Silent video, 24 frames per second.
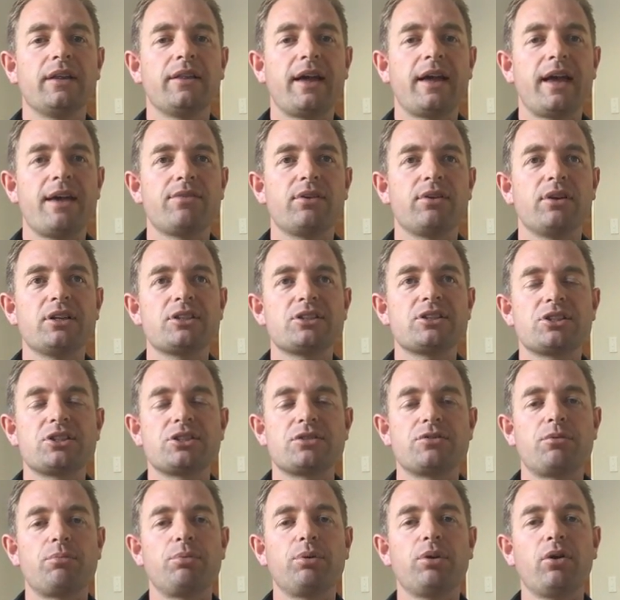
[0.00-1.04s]
They have a
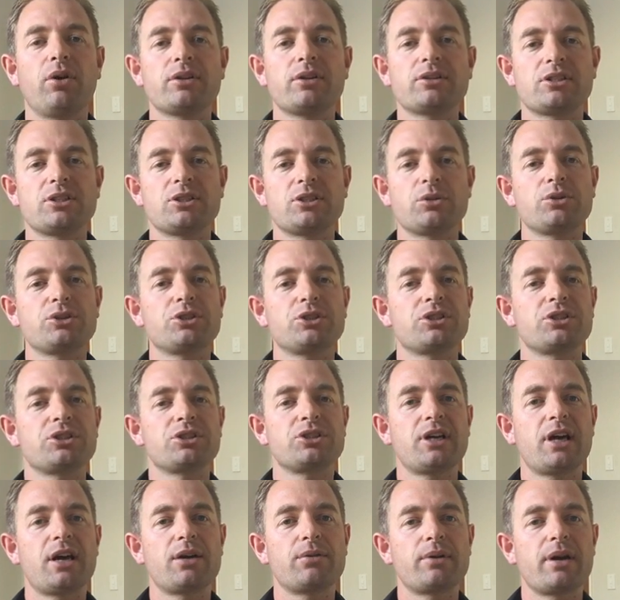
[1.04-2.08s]
list of appliances which are
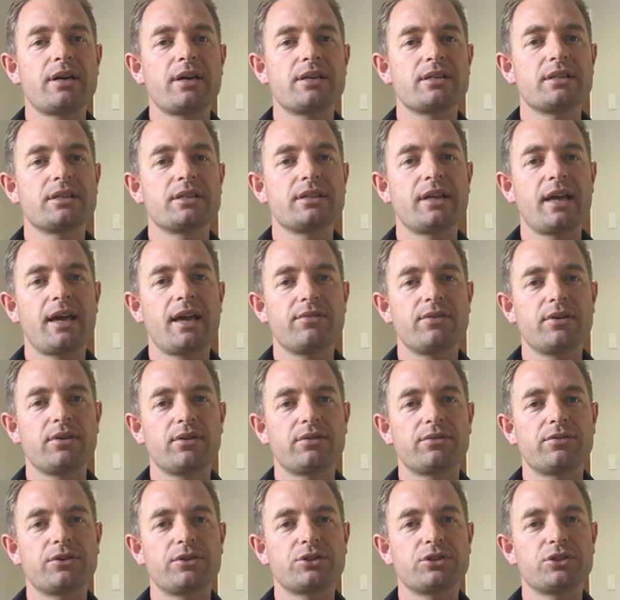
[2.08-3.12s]
star rated, and they have
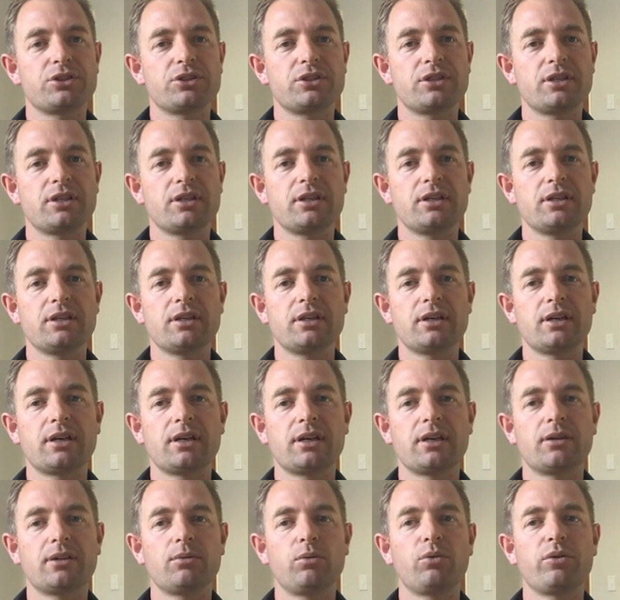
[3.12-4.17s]
their efficiency
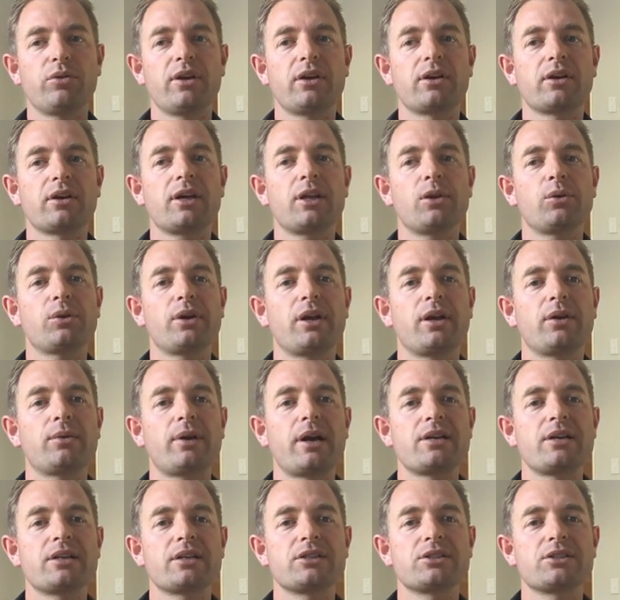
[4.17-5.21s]
or their kilowatt hour
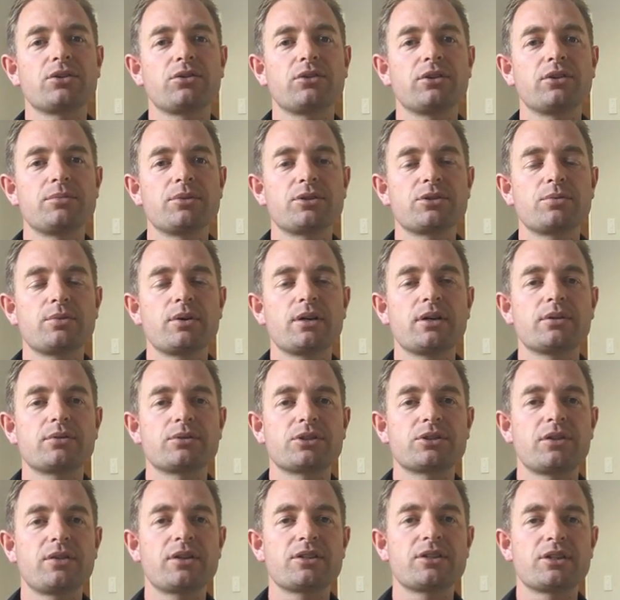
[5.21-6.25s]
ratings on them as
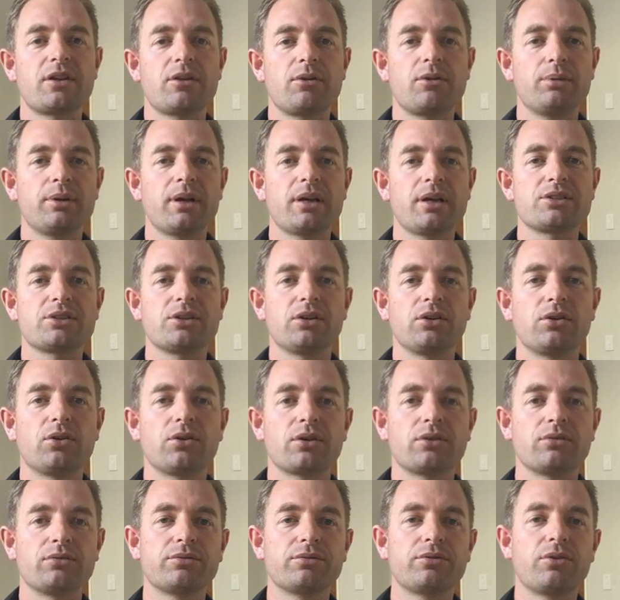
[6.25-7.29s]
well. So that's another place to
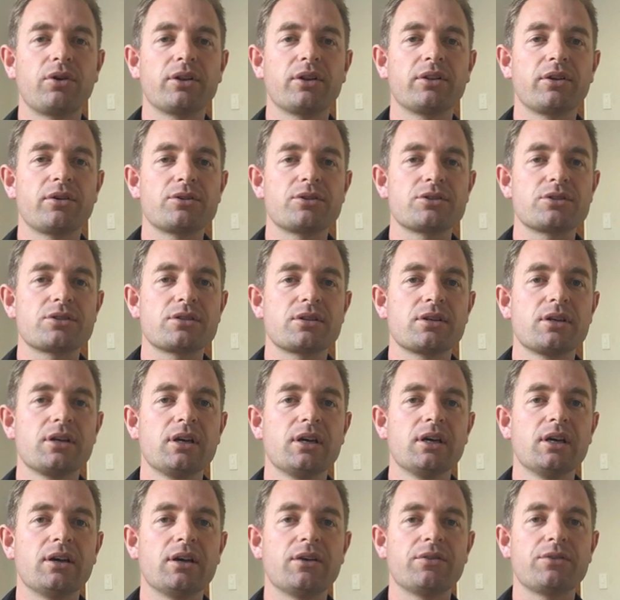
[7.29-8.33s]
look and find those
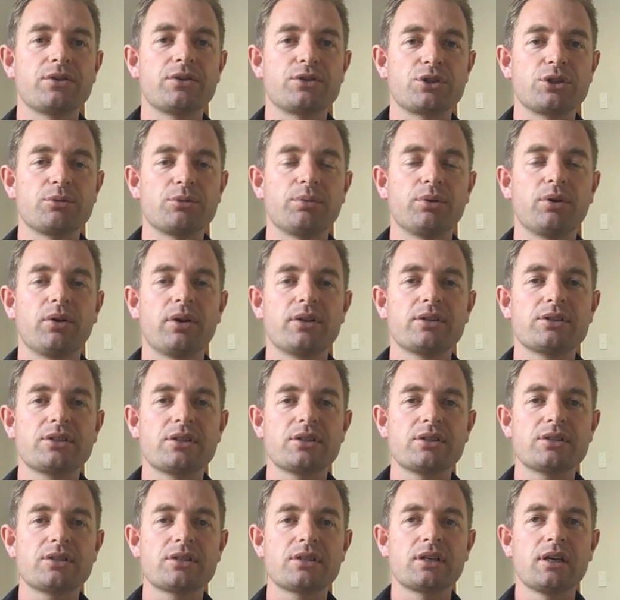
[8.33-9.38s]
efficient
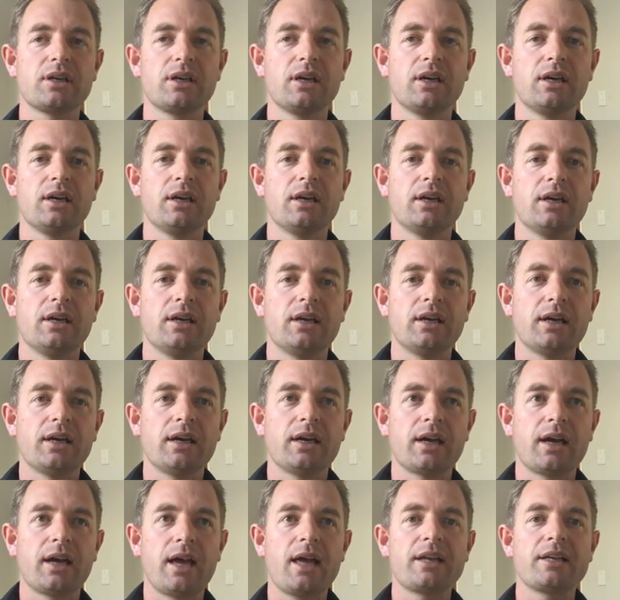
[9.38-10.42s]
appliances.
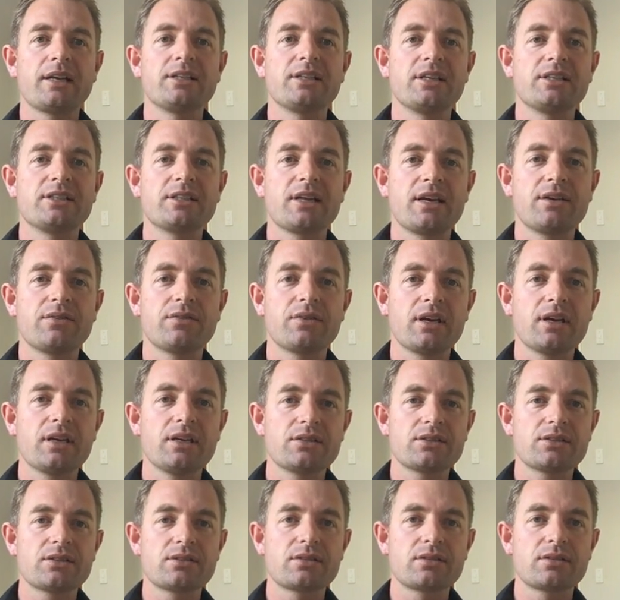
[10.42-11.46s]
LED
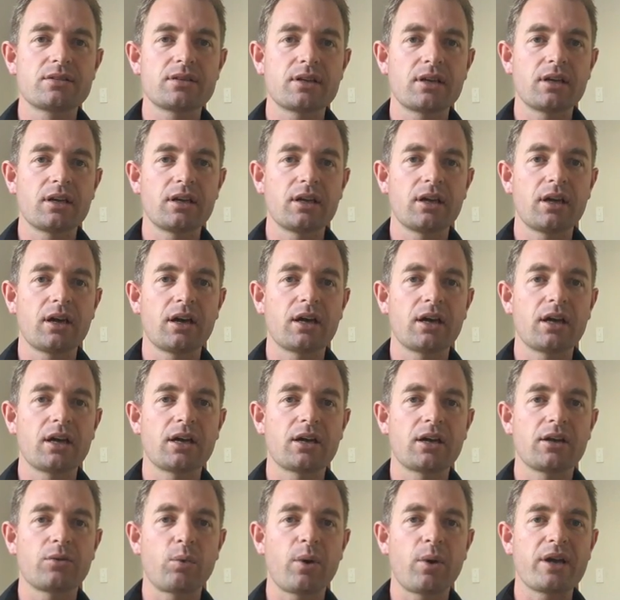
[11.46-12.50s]
TVs
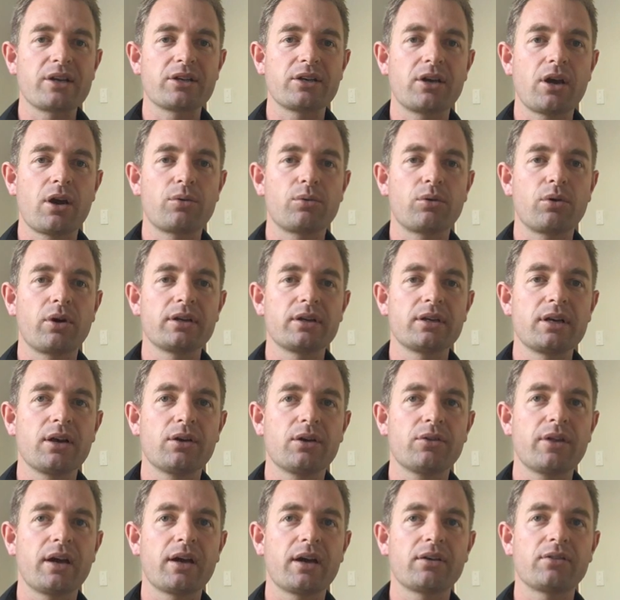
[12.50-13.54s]
are the way to go right
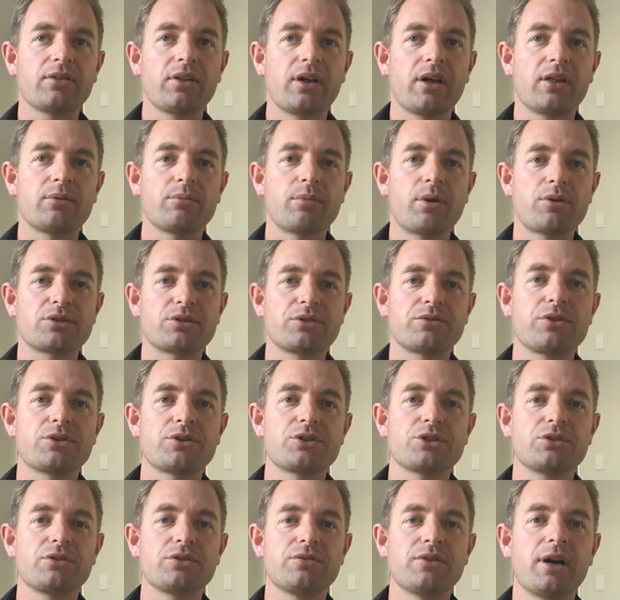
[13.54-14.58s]
now. They're the most
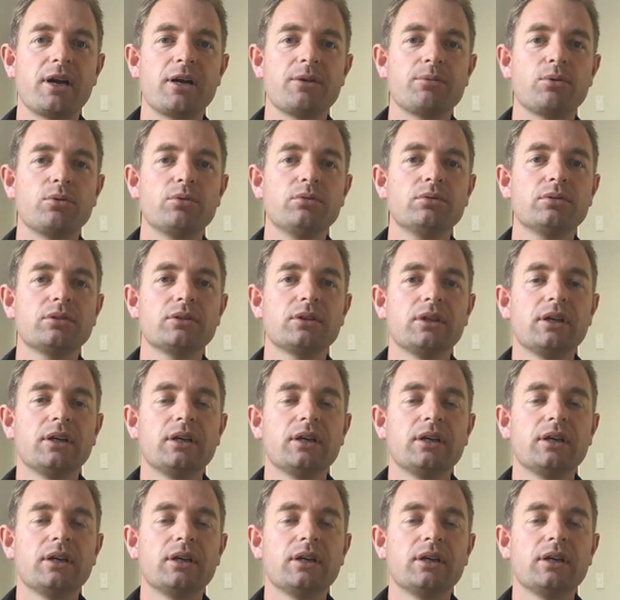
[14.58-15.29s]
efficient available.